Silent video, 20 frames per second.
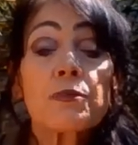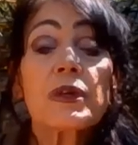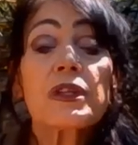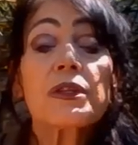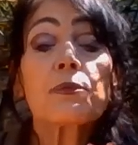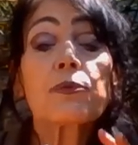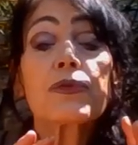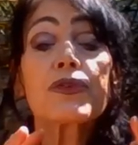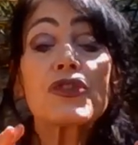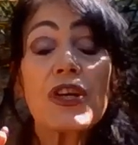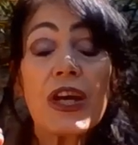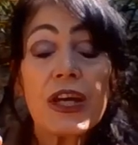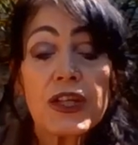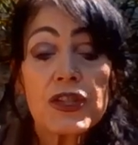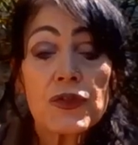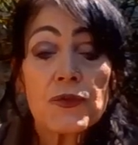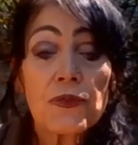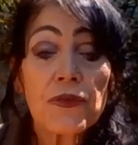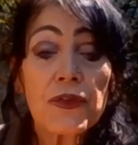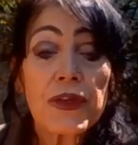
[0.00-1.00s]
but the
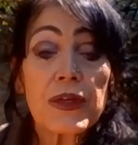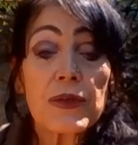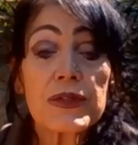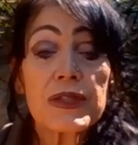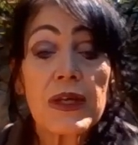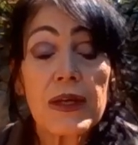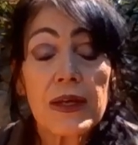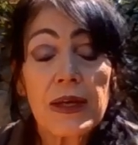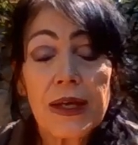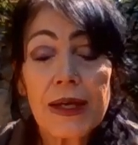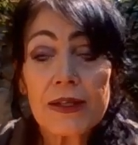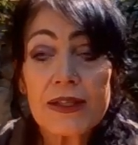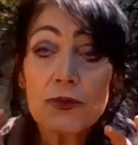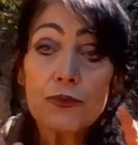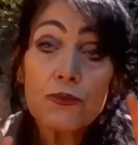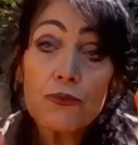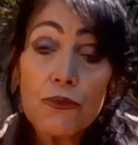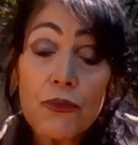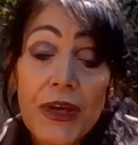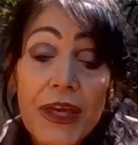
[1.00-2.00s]
projection feels as
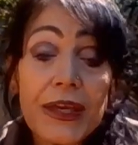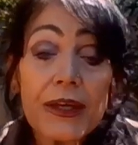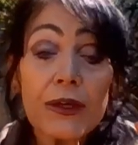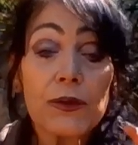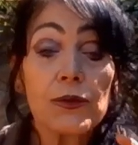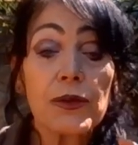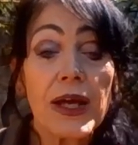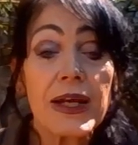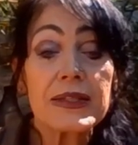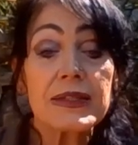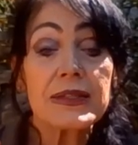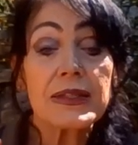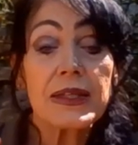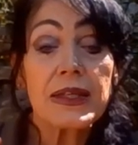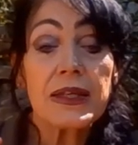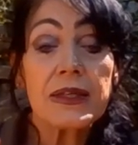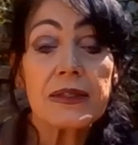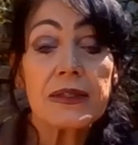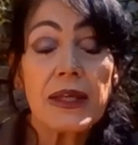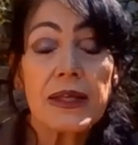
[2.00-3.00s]
real as the
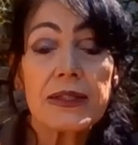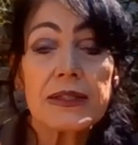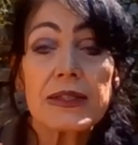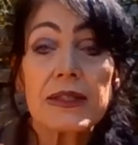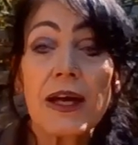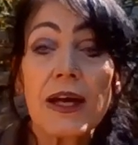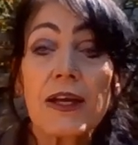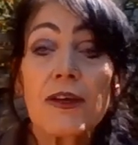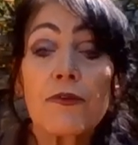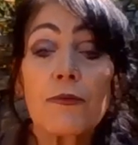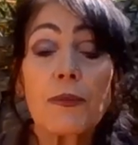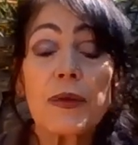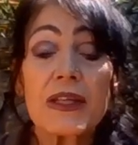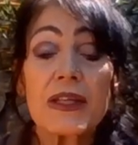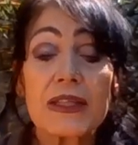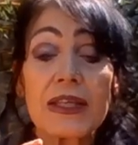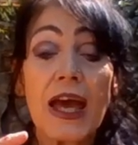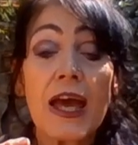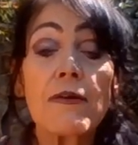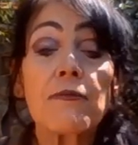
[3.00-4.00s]
index life
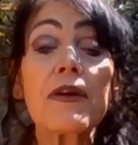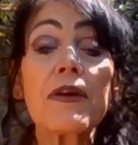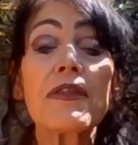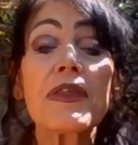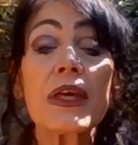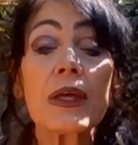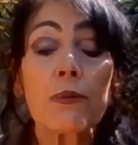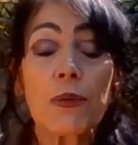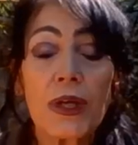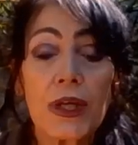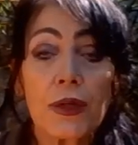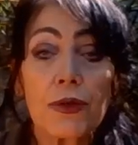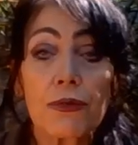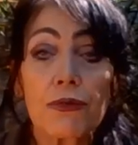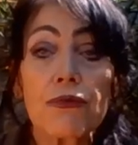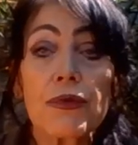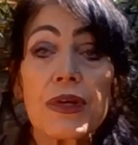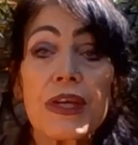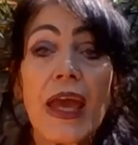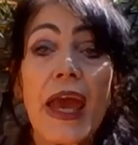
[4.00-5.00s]
because everything we
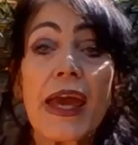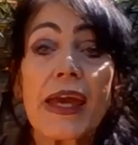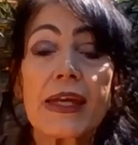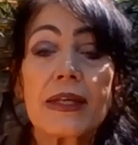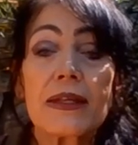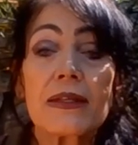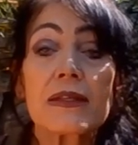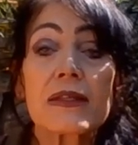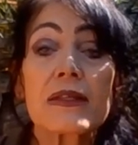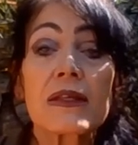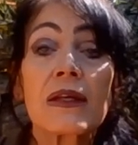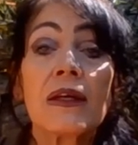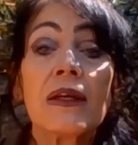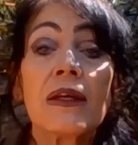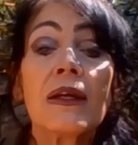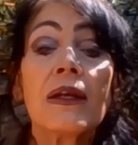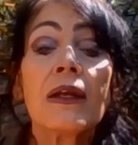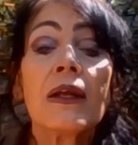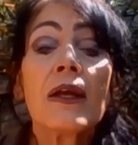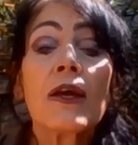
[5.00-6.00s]
create
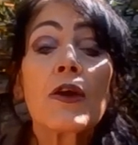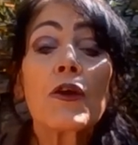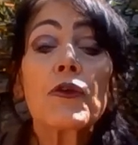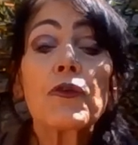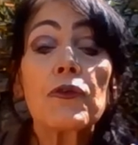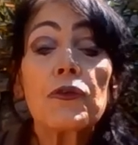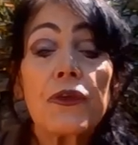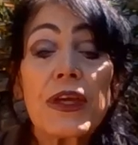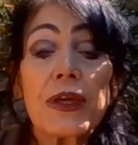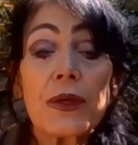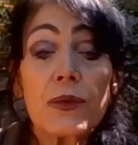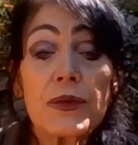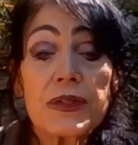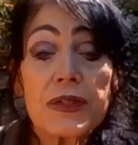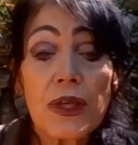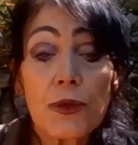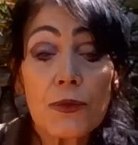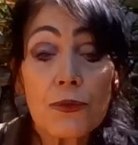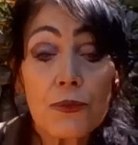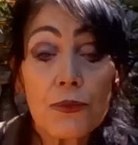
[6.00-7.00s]
feels
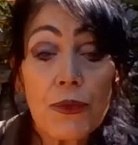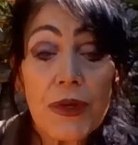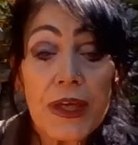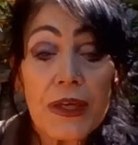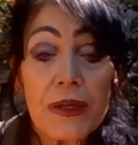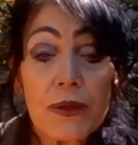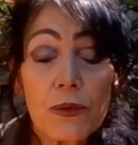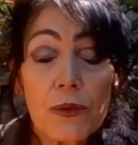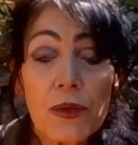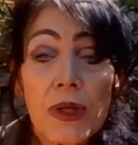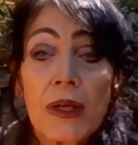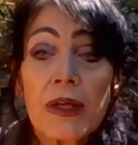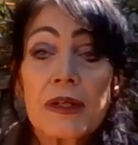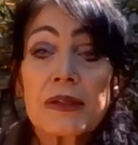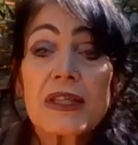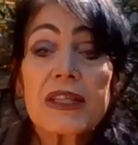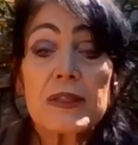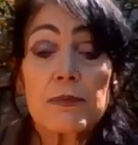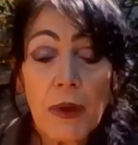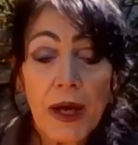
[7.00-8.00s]
real,
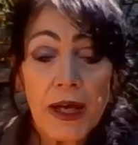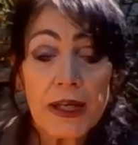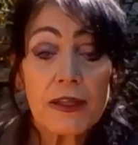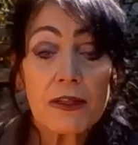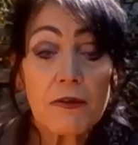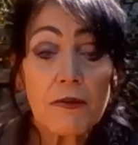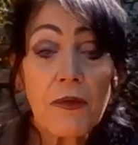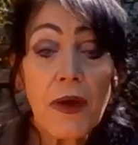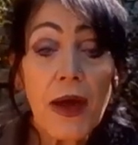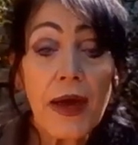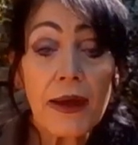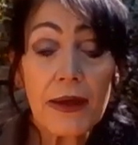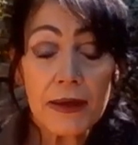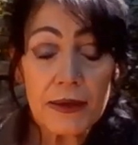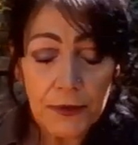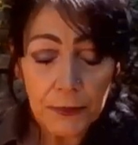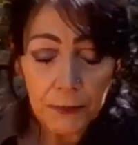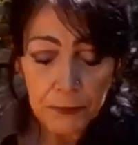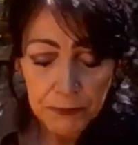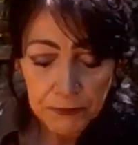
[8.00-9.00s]
despite the
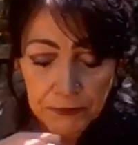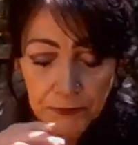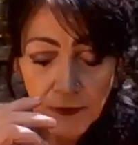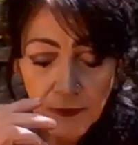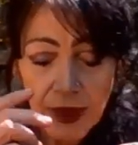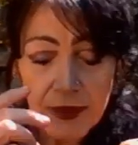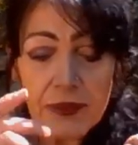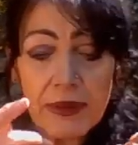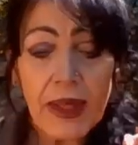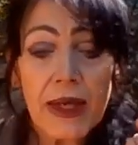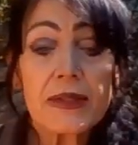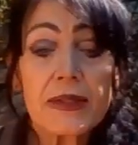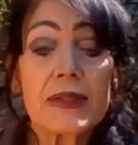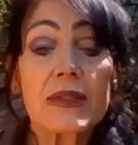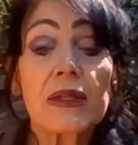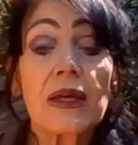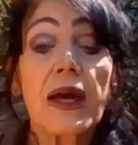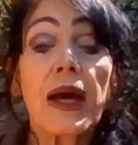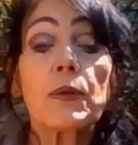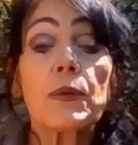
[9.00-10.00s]
fact
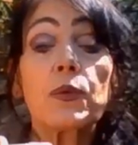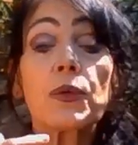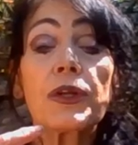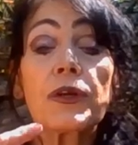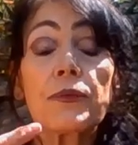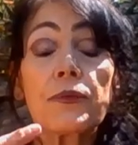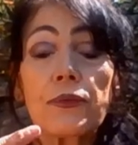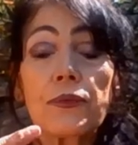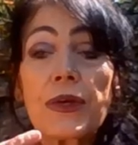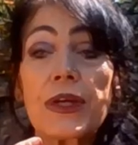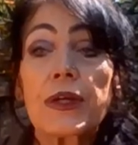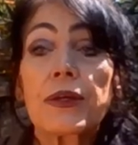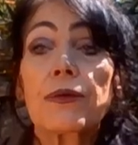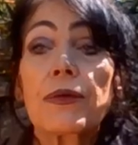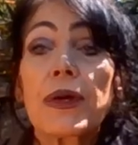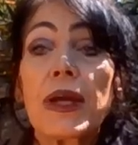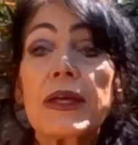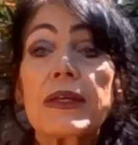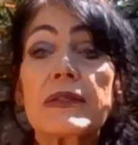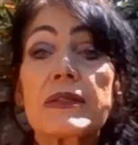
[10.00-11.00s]
that I would have
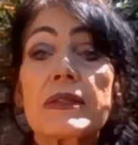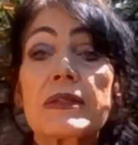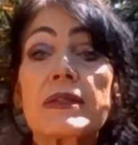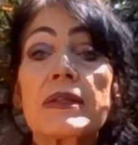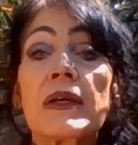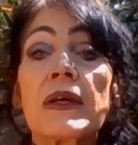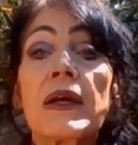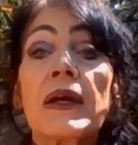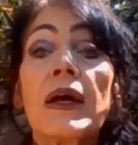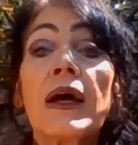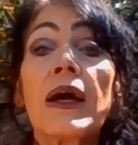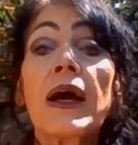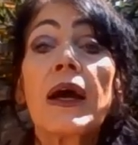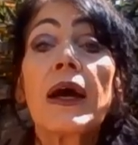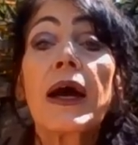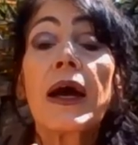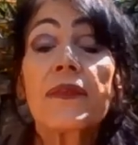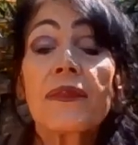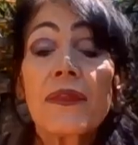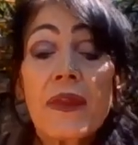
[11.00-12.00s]
recreated
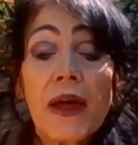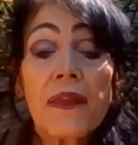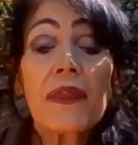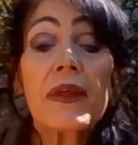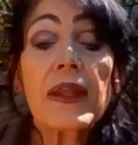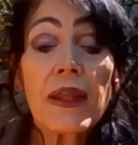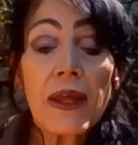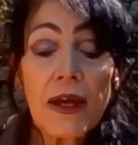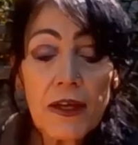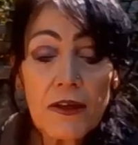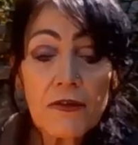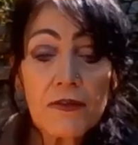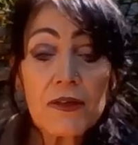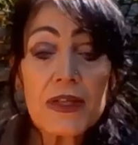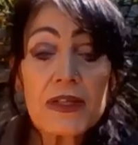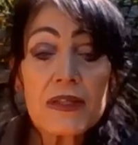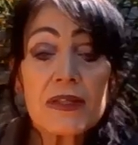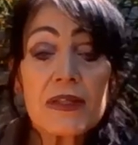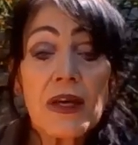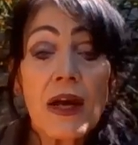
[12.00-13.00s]
another life
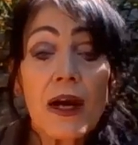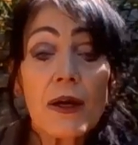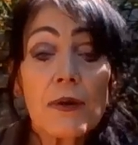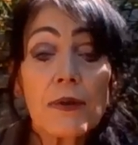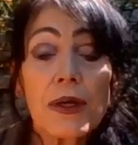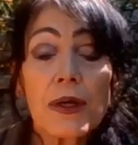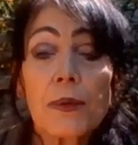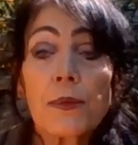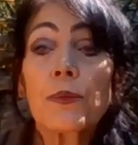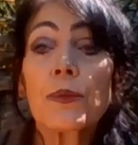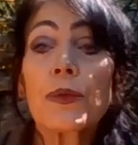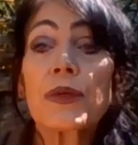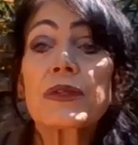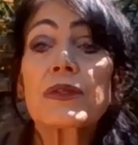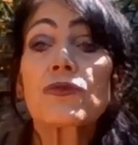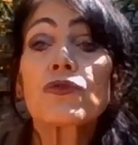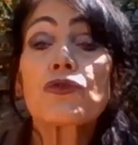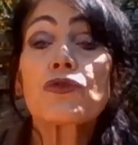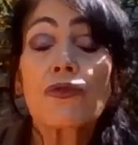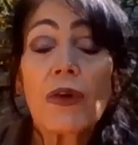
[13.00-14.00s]
as Yara,
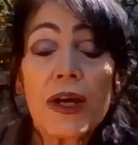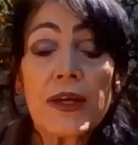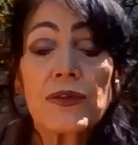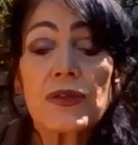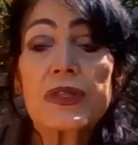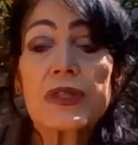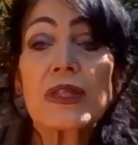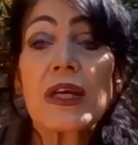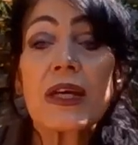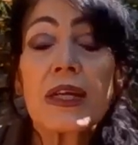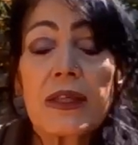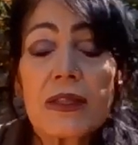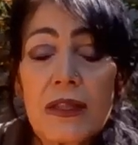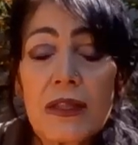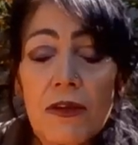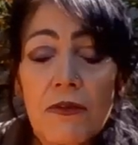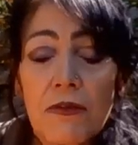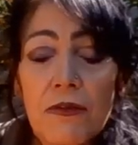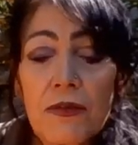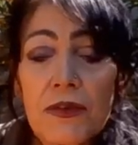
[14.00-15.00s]
with trying to take
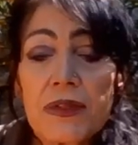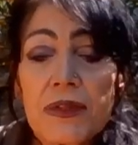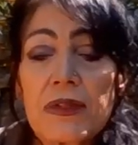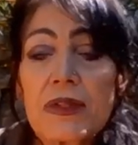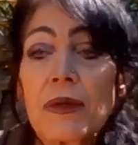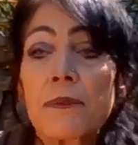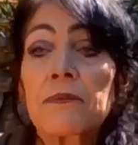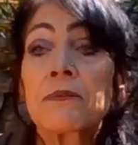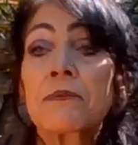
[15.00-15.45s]
different